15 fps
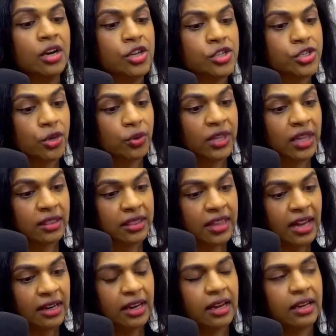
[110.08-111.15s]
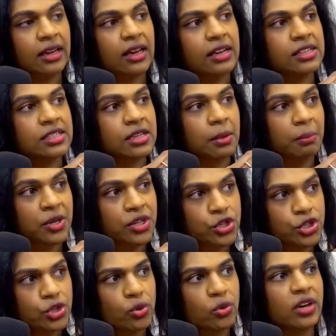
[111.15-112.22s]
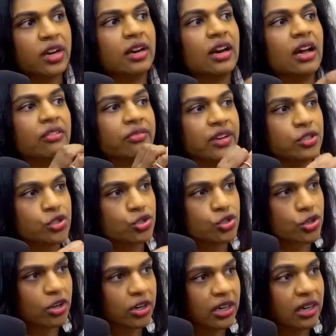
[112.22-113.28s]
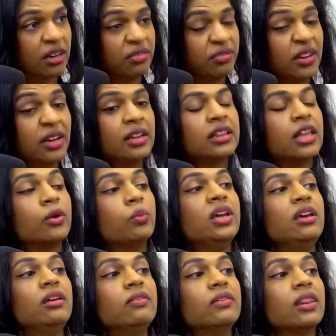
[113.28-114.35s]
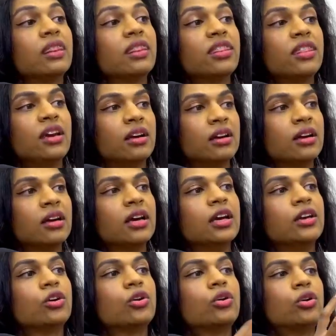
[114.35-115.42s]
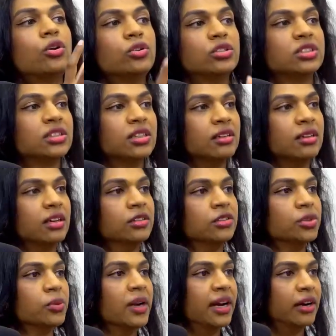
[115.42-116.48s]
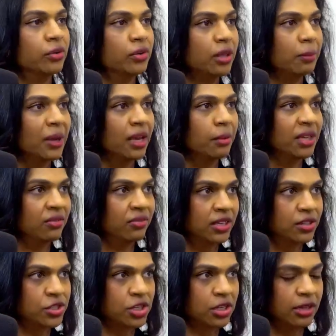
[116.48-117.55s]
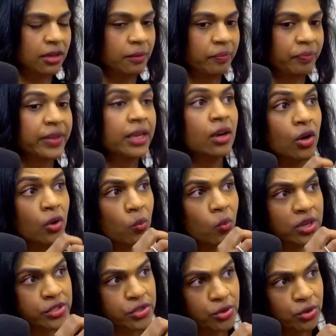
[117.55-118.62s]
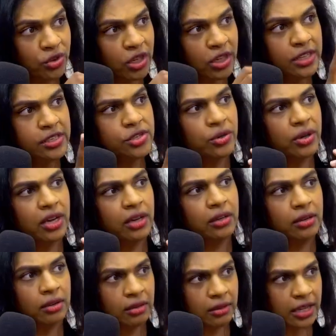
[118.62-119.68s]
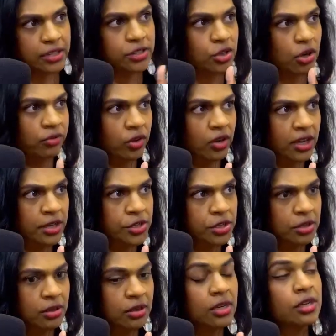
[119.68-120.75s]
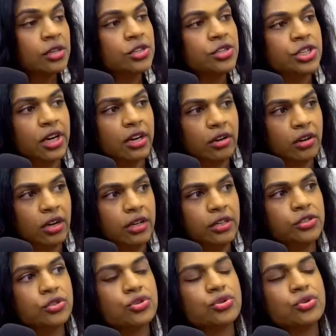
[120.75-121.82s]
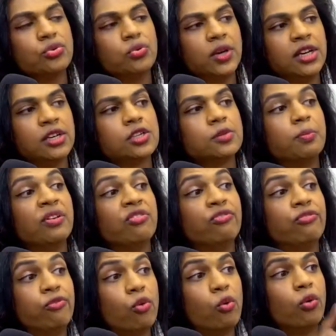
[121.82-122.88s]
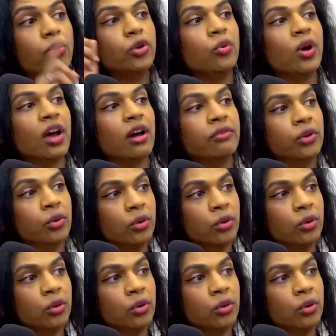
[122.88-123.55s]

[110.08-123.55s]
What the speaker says: so that that egg is mature enough and strong enough that we even think it could turn into a healthy baby eventually. Once you release your egg, that's ovulation, generally 2 weeks before you have your